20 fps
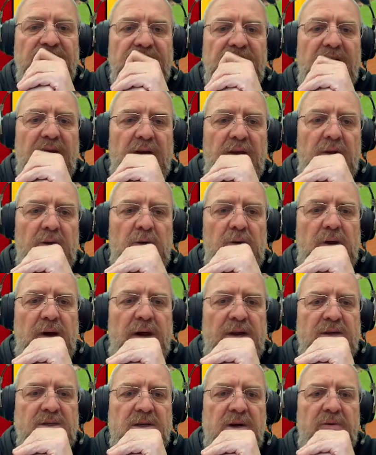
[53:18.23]
You
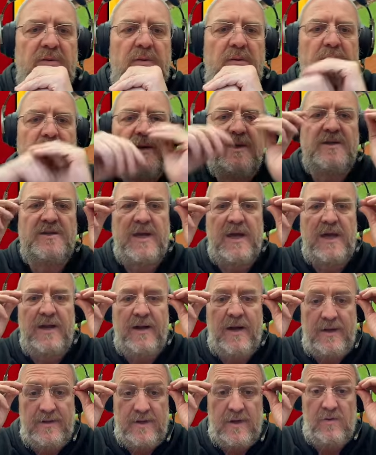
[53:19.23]
guys don't remember me saying
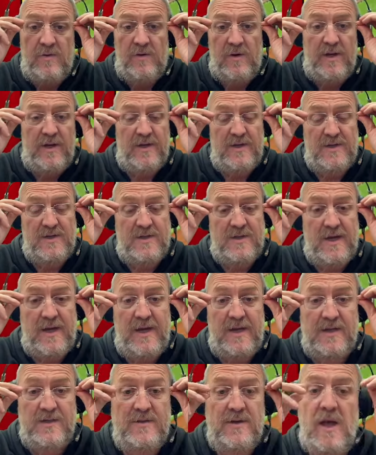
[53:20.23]
I don't like
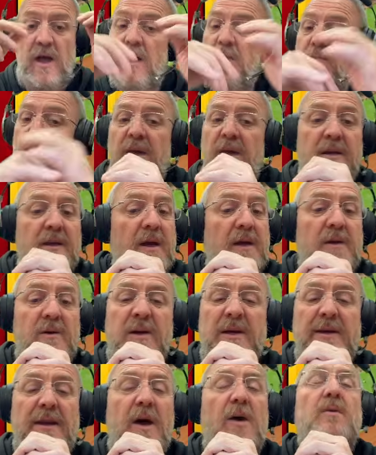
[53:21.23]
steaks. No, Peter,
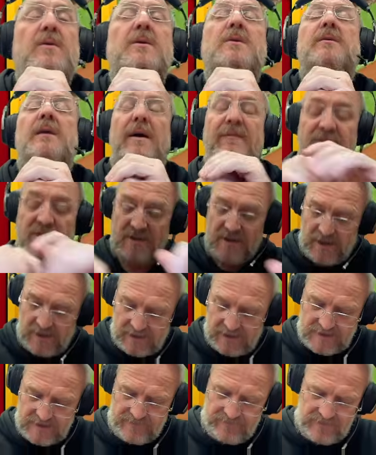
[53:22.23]
you know you love
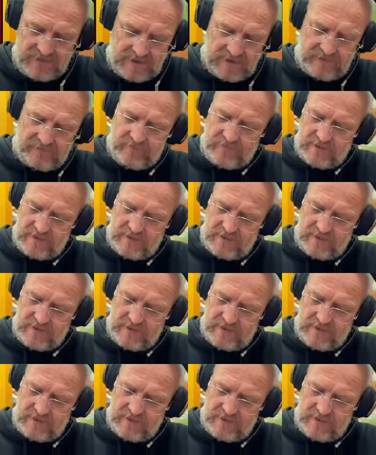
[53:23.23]
steaks. Yeah,